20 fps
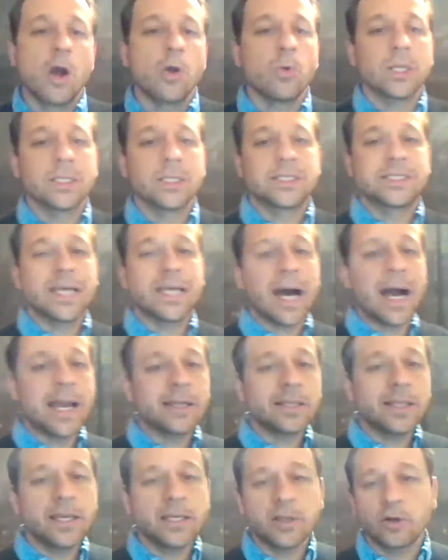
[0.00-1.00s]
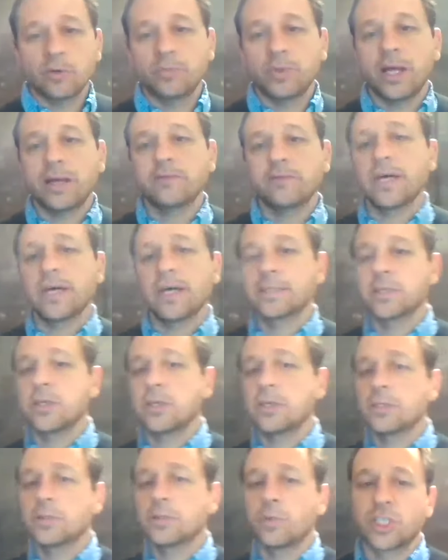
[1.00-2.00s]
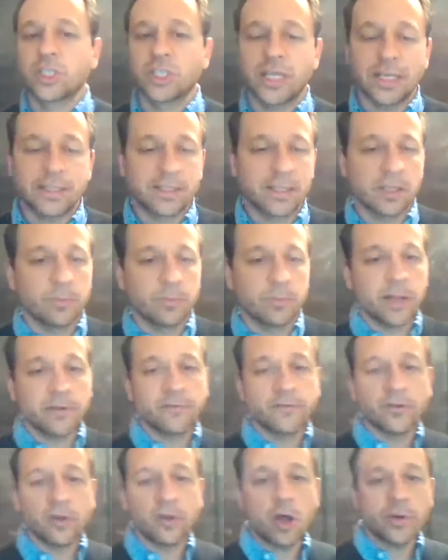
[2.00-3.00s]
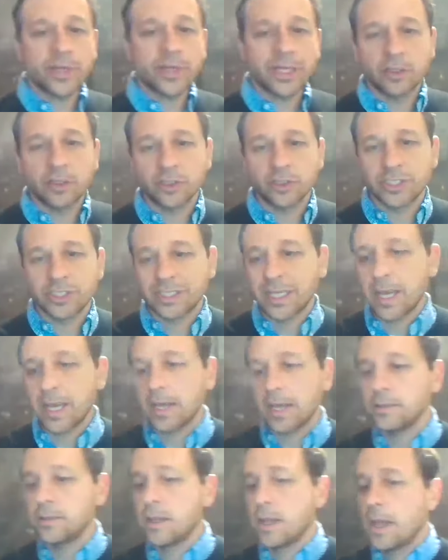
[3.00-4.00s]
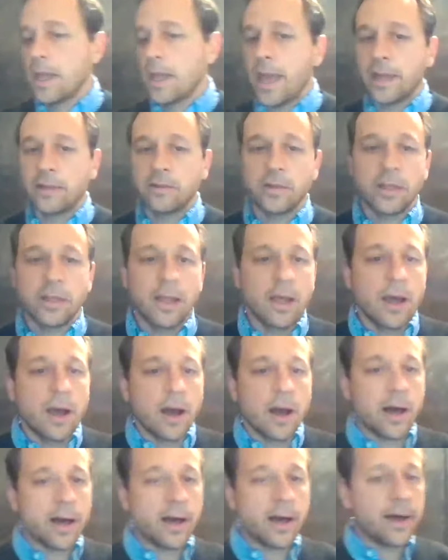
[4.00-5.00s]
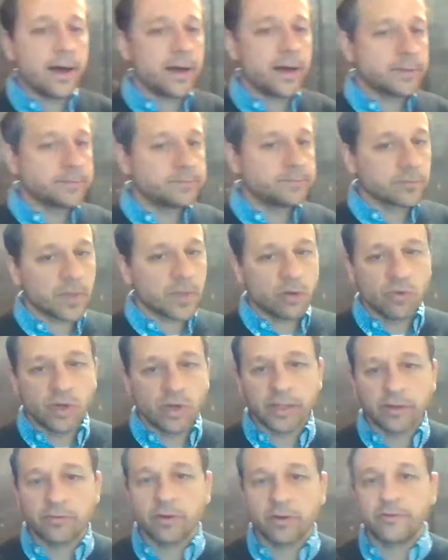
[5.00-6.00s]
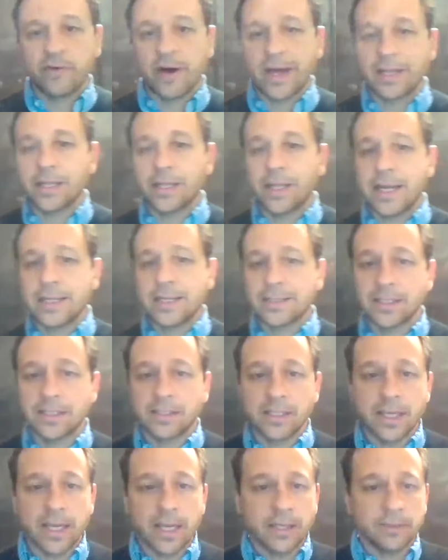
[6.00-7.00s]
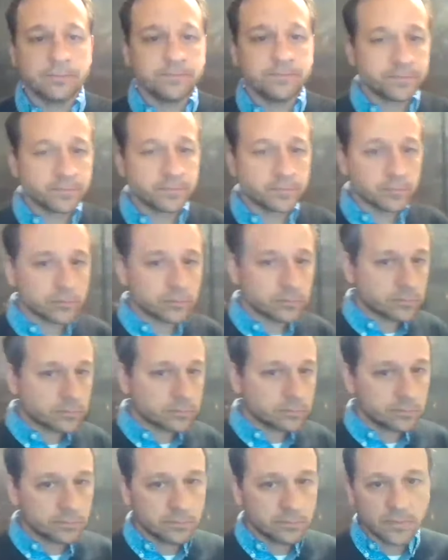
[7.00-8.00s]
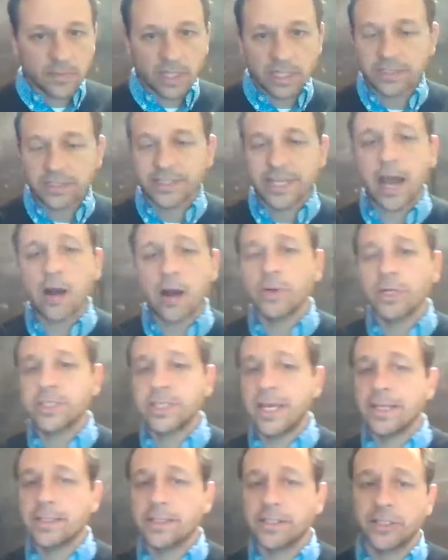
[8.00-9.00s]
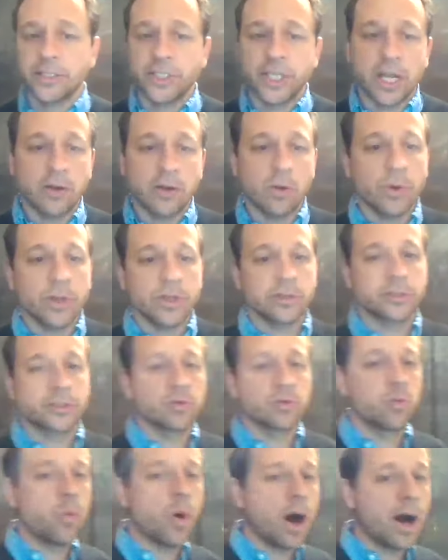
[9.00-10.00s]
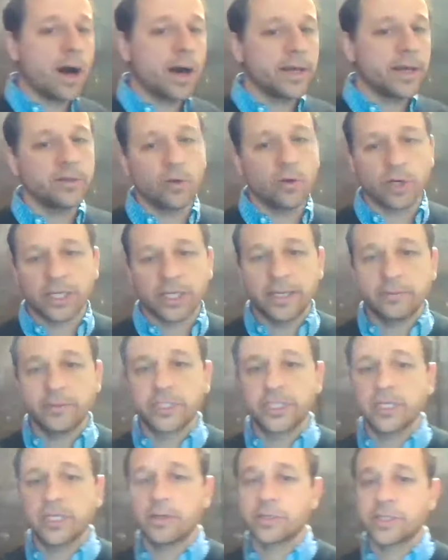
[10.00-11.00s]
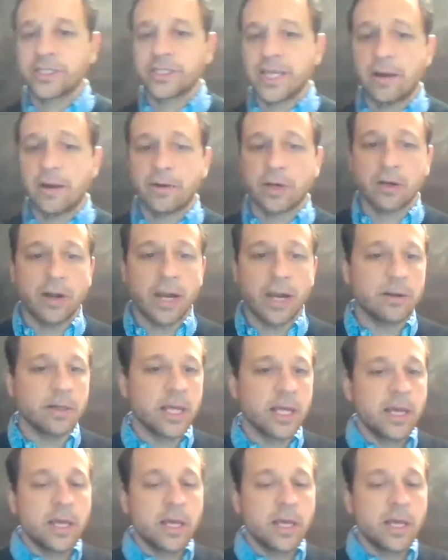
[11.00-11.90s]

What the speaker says: will dilate your blood vessels, which gets the blood flowing in your skin and really revitalize the skin. Sour taste in general, whether it's wine or kimchi or sauerkraut,